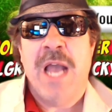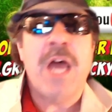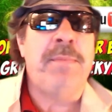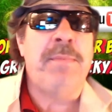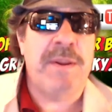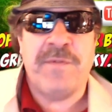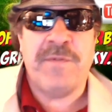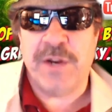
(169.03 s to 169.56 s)
how to
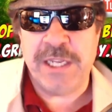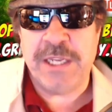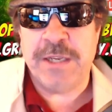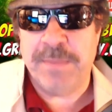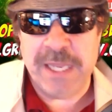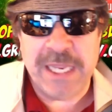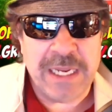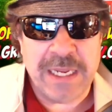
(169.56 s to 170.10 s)
be a funny
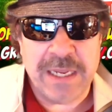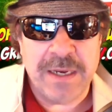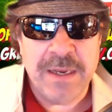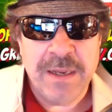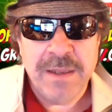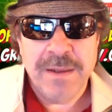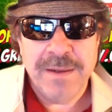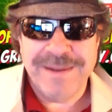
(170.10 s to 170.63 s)
comedian,
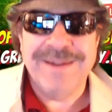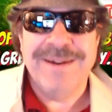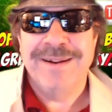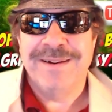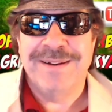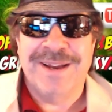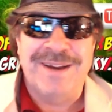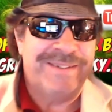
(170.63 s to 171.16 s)
you know,
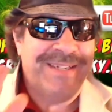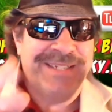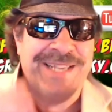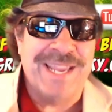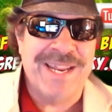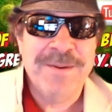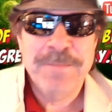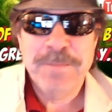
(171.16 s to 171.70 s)
no, just
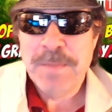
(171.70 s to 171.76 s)
kidding.